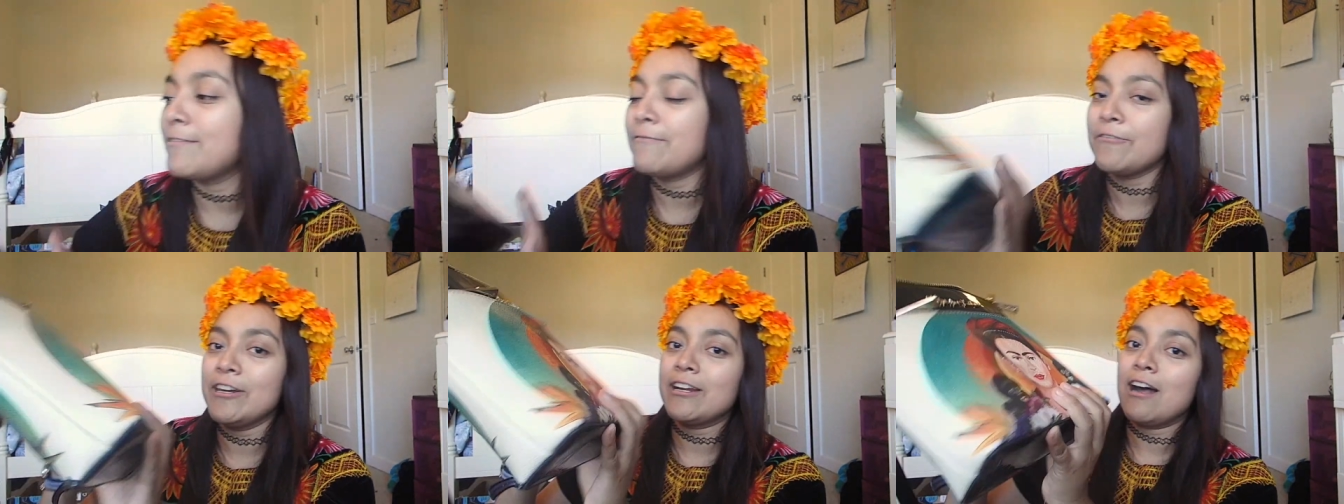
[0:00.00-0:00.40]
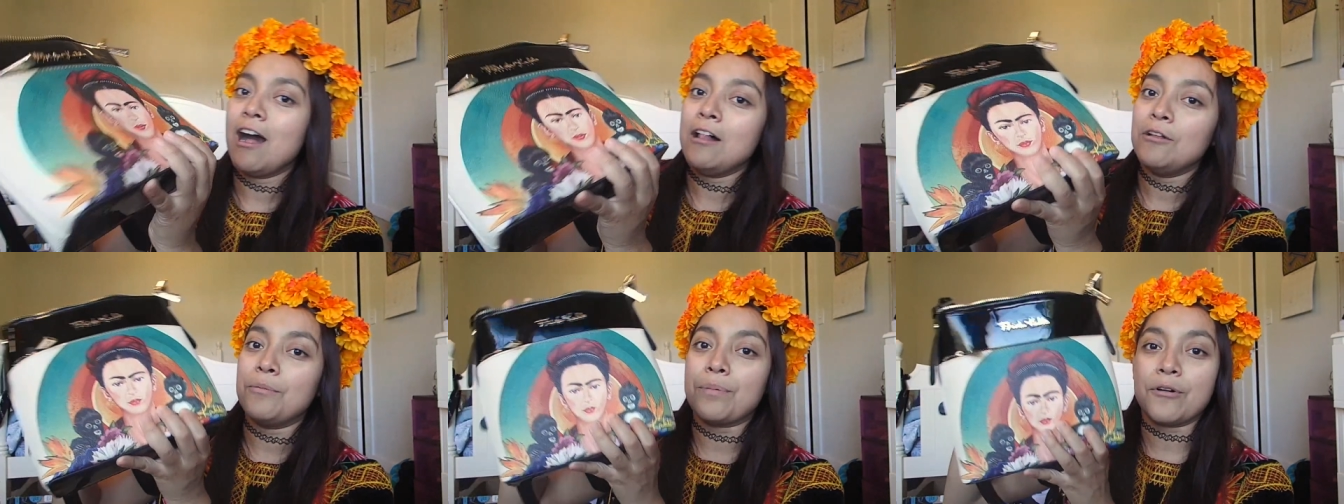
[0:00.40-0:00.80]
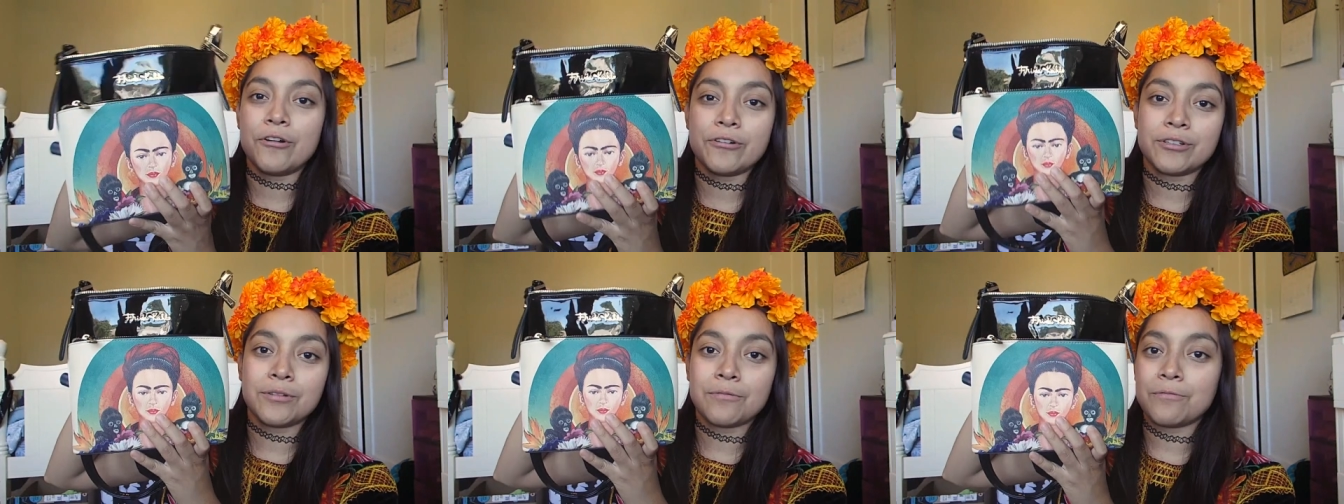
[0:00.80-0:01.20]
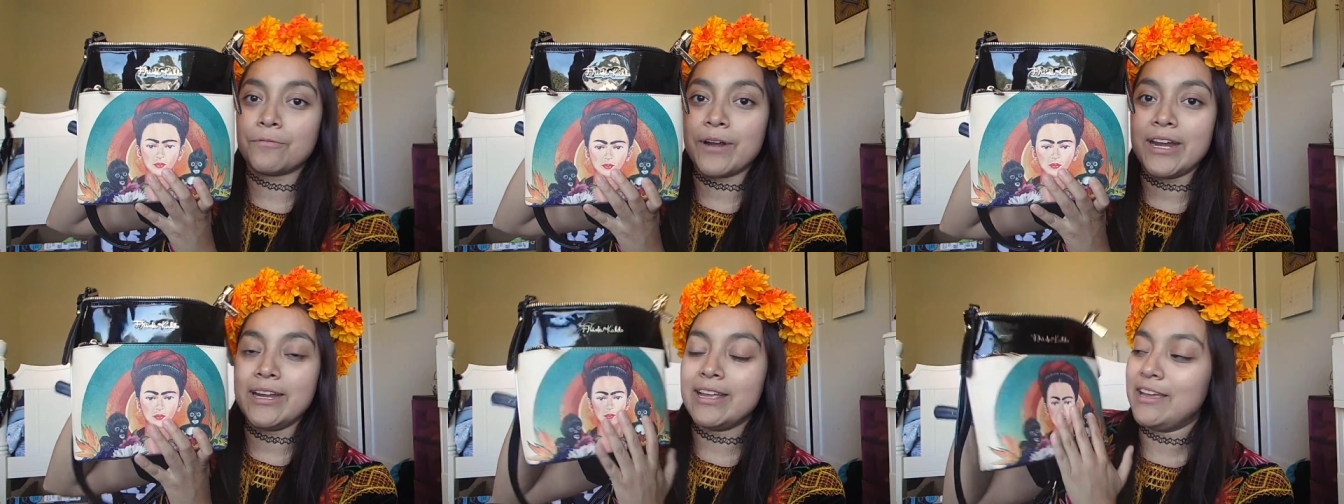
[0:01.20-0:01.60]
a Frida Kahlo purse
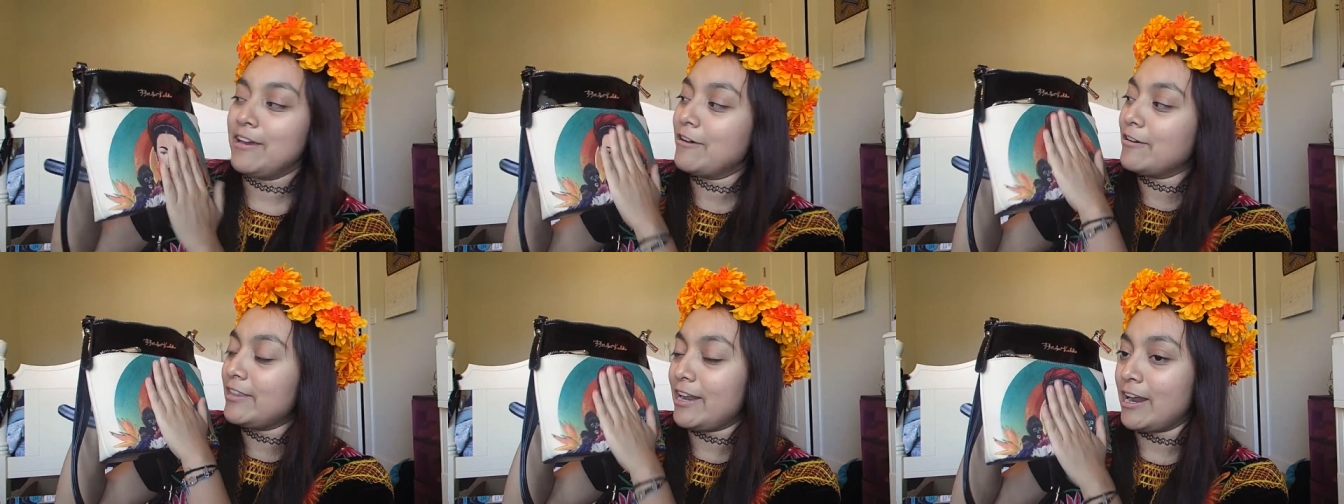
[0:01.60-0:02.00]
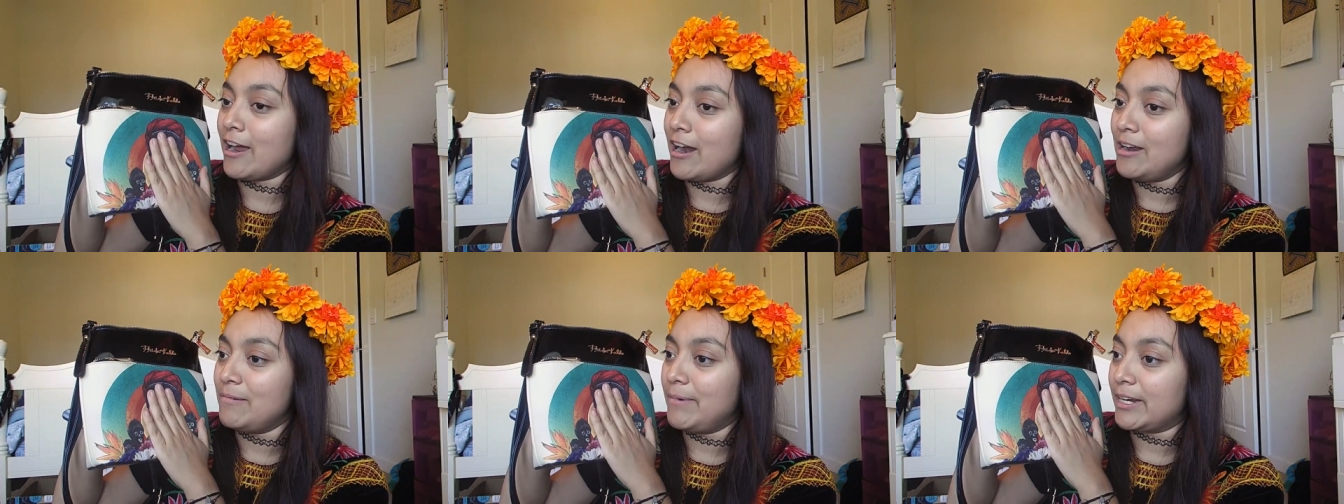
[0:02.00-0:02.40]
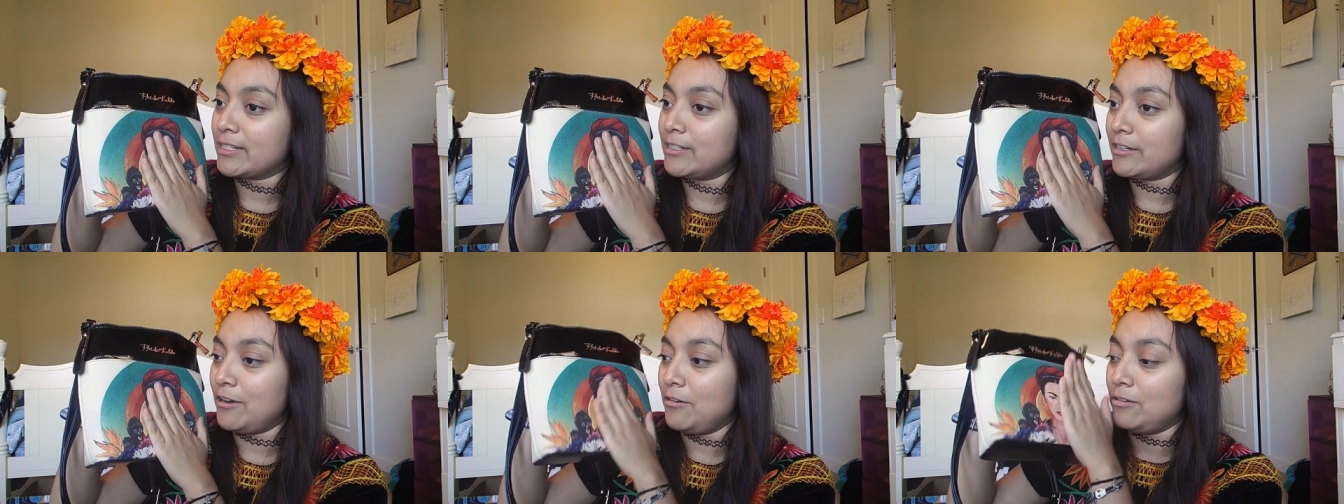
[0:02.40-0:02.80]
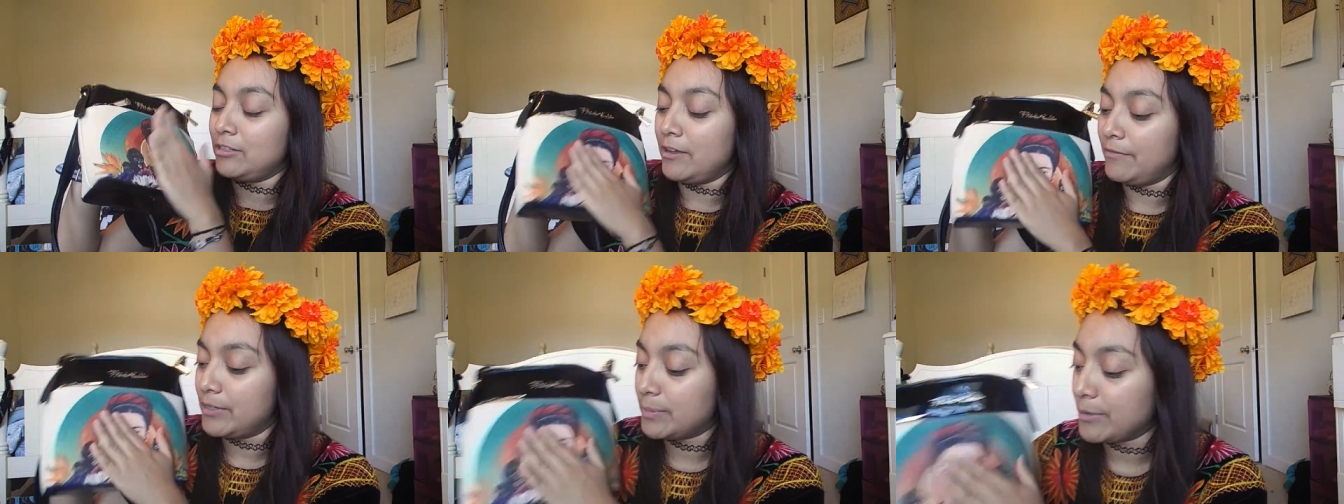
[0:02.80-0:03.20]
right here that I got in Mexico. Love this